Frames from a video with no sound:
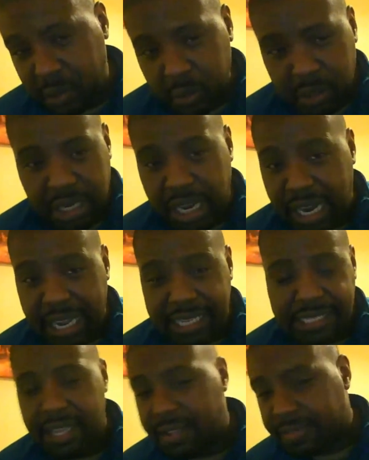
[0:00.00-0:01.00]
Listen to all
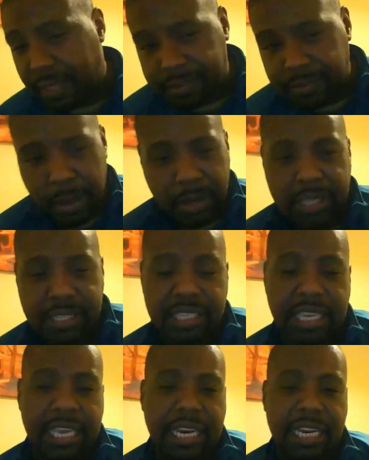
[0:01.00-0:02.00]
the guys that have
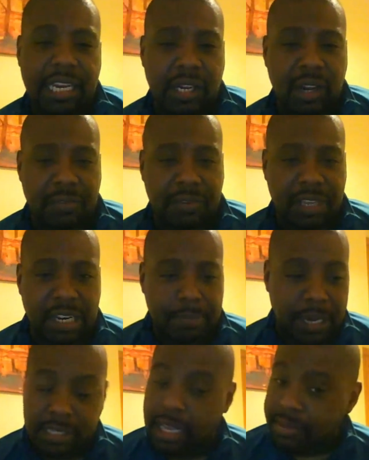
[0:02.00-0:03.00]
spoken to Gennady
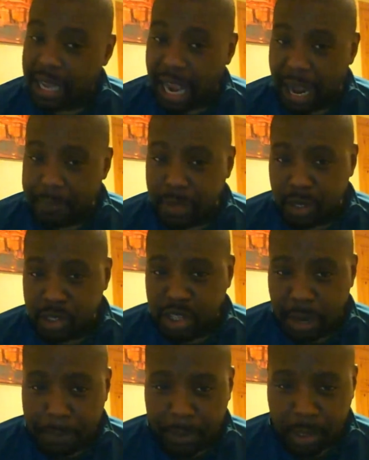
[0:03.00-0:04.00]
Golovkin in the past. Now,
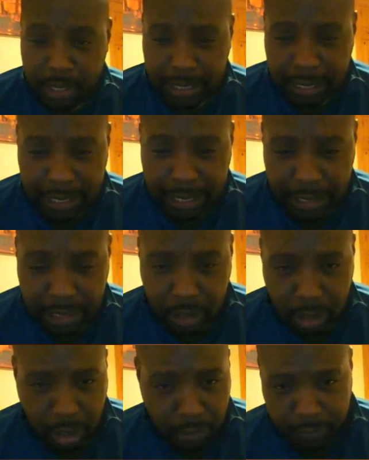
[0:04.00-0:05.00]
I'm not jumping on the
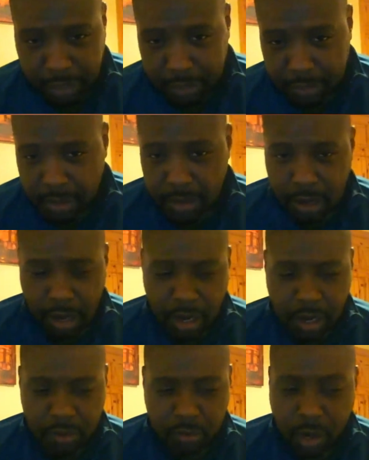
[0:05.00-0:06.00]
Gennady Golovkin
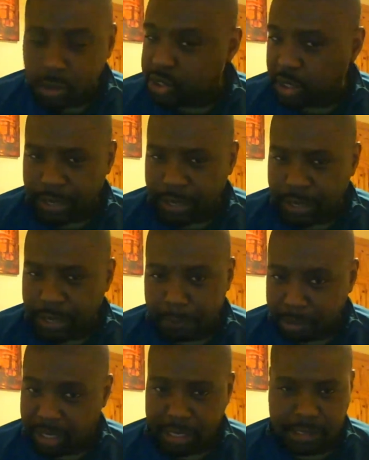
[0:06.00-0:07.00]
roadshow
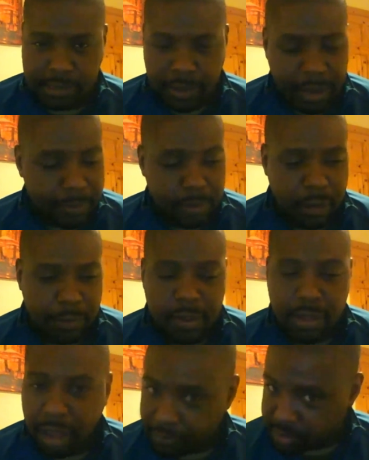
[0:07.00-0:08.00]
now. Please, I'm
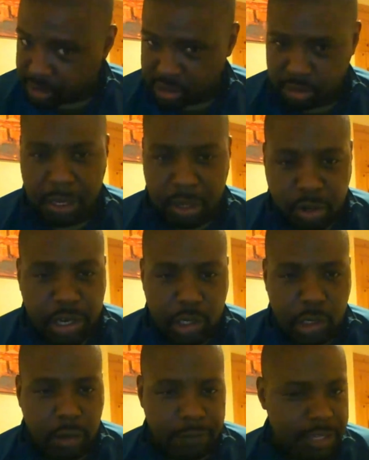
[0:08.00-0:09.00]
not. I've just been
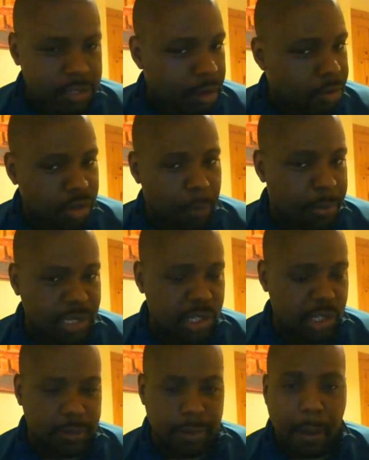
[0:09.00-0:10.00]
critical of his
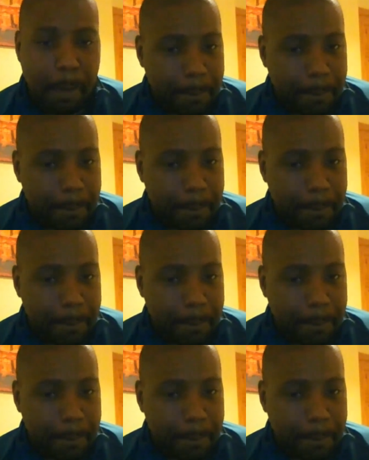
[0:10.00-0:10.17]
opposition.